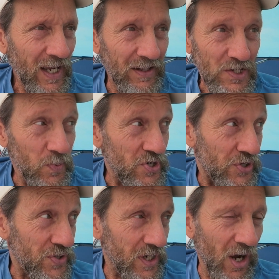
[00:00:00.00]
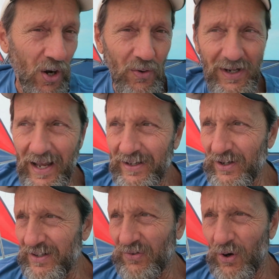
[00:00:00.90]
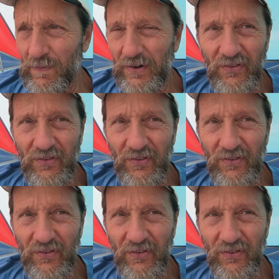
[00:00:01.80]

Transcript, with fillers: and this was years ago, like over